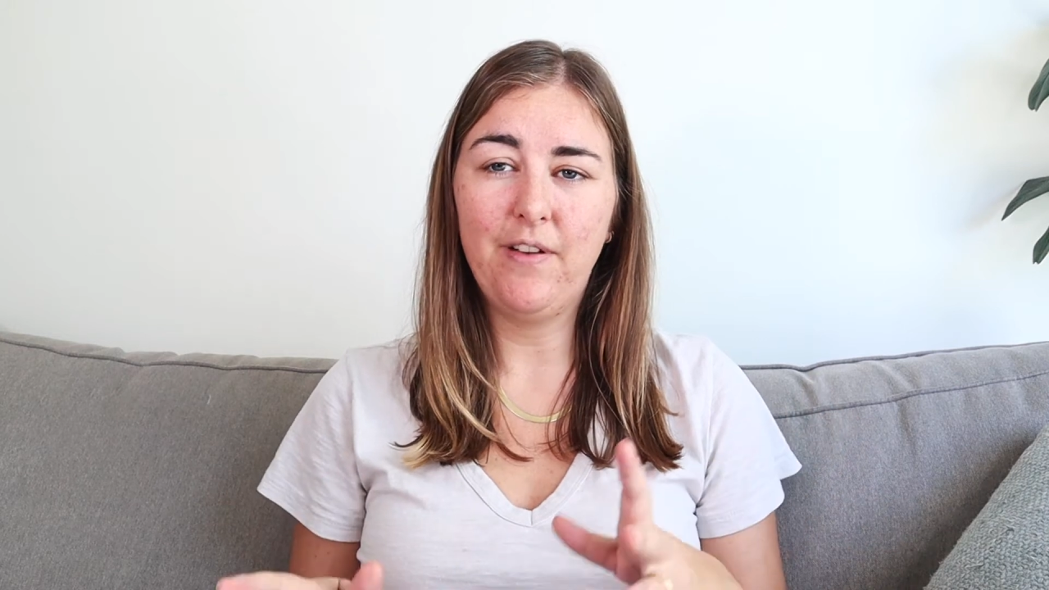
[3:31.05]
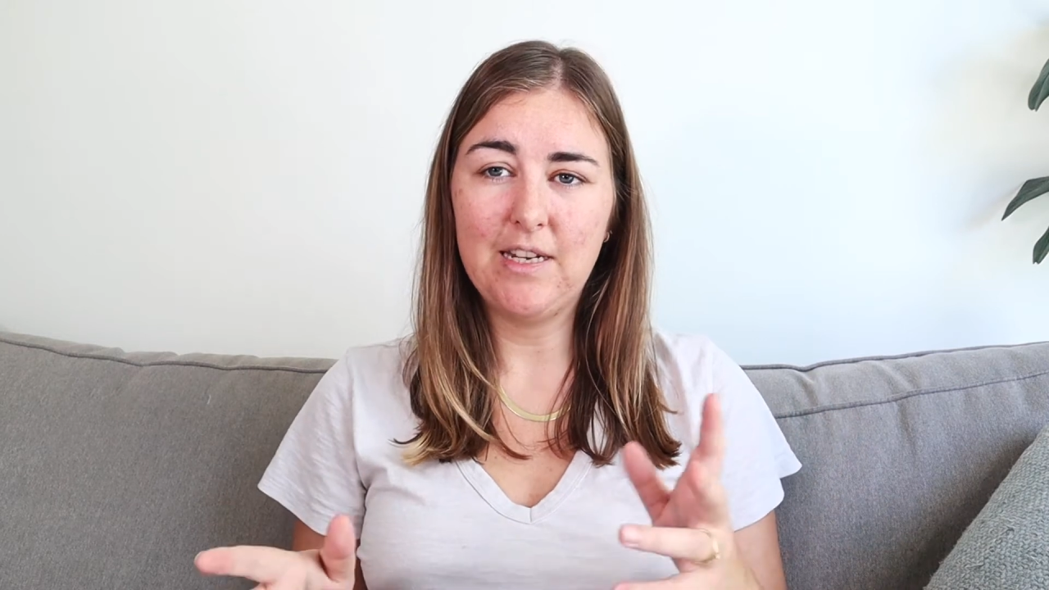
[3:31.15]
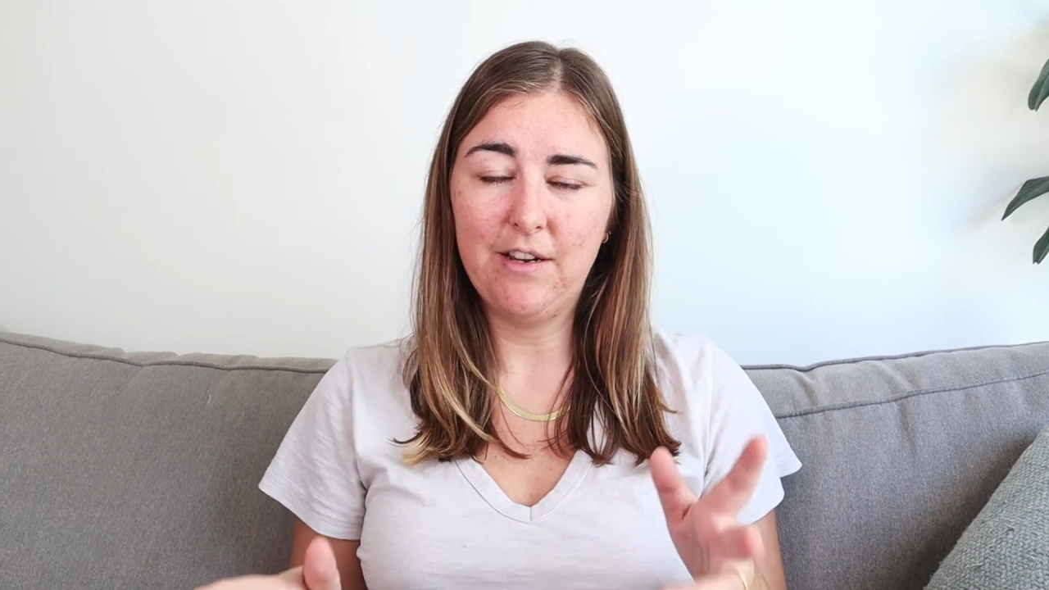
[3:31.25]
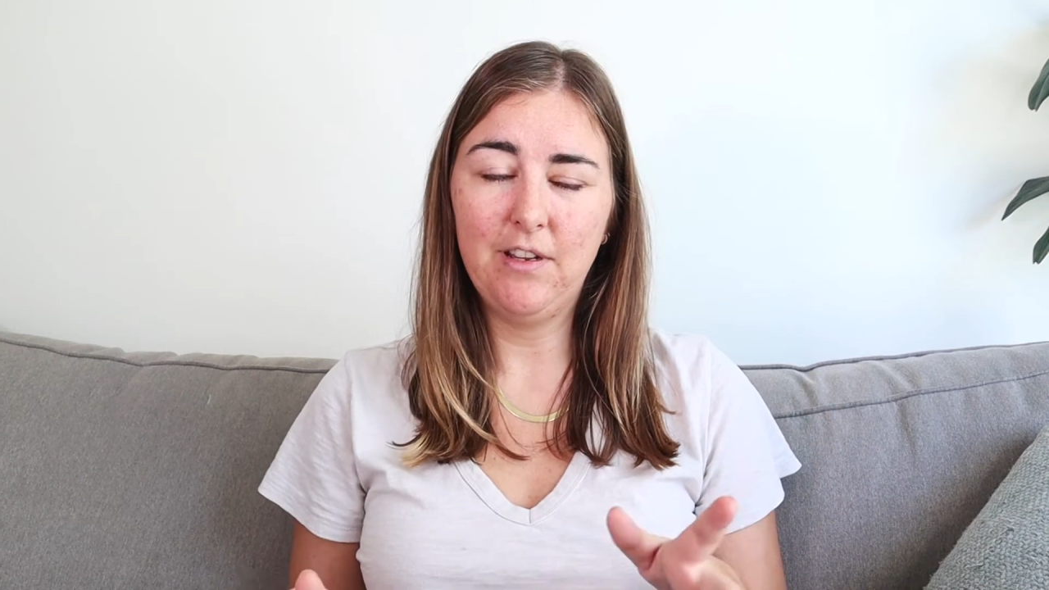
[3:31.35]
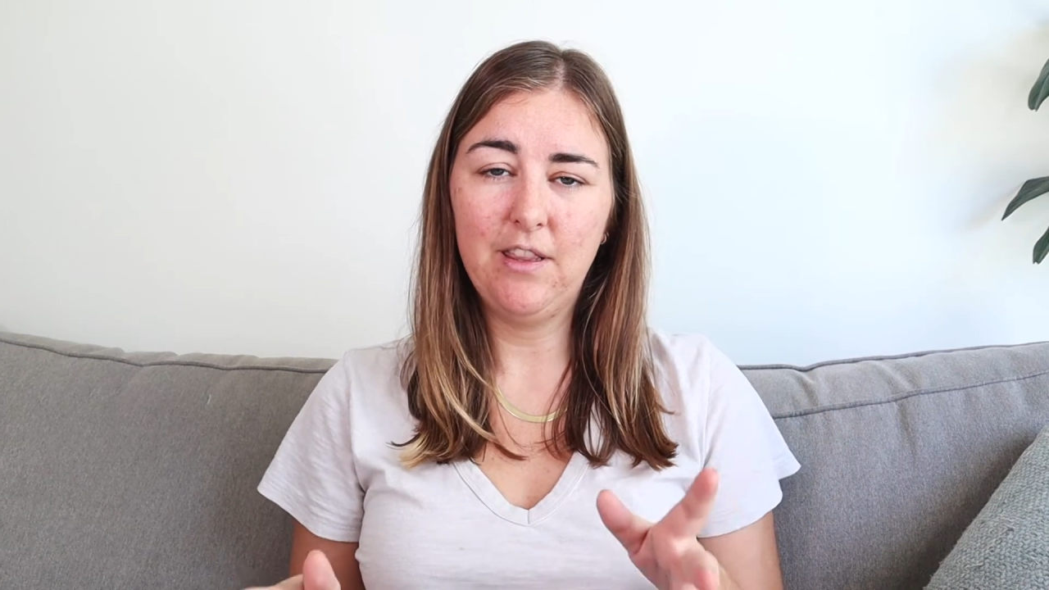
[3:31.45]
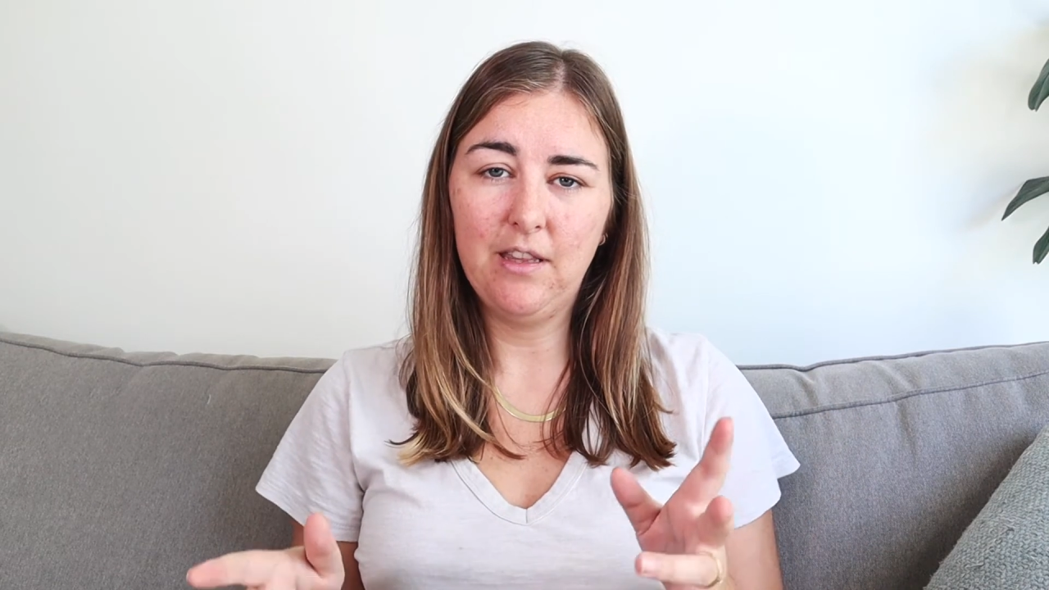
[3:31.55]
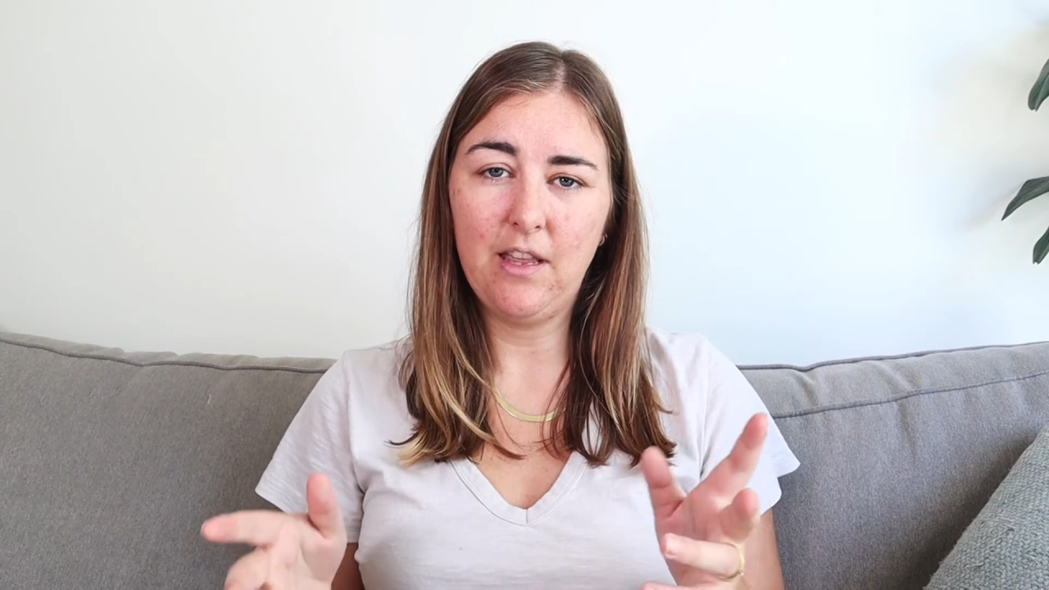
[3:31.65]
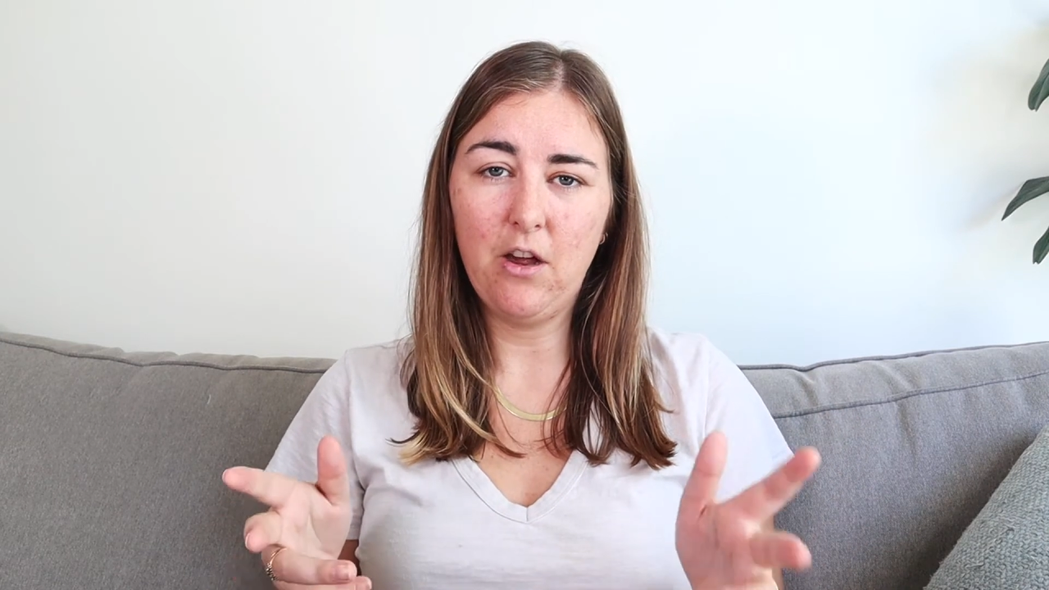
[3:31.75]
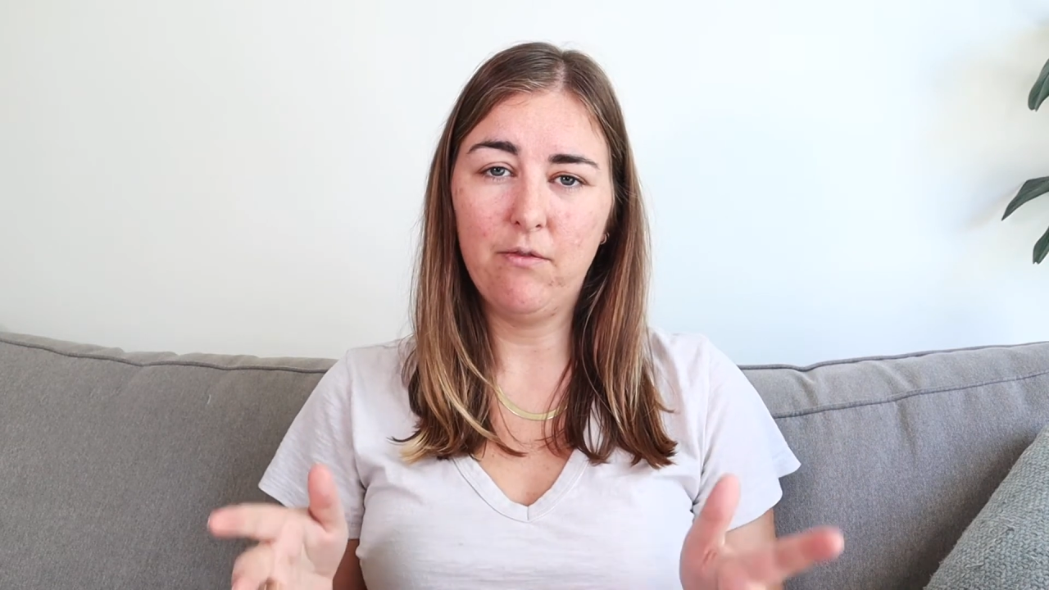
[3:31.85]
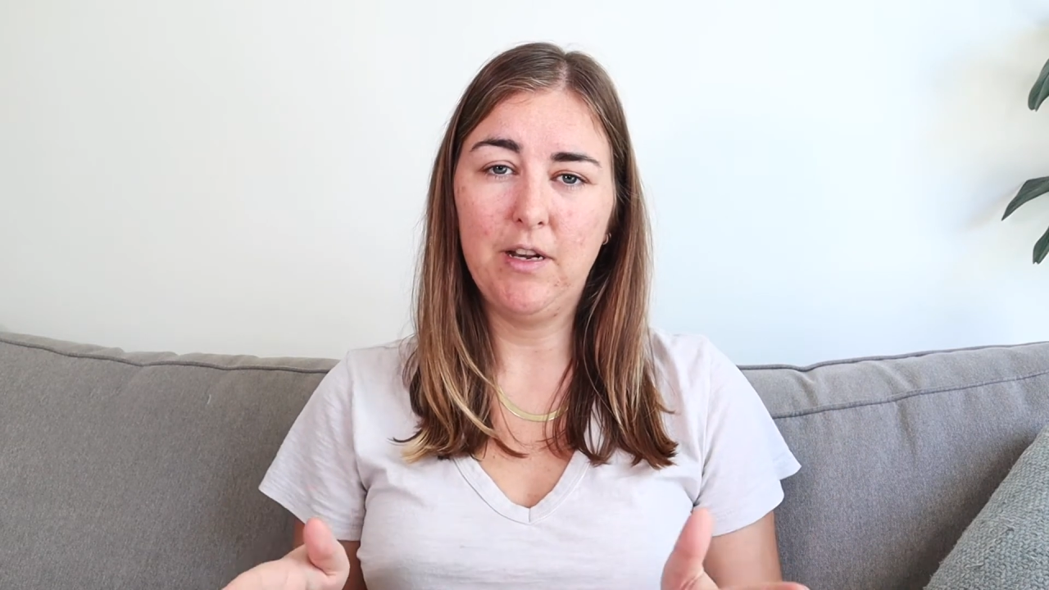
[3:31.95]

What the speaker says: I definitely think they are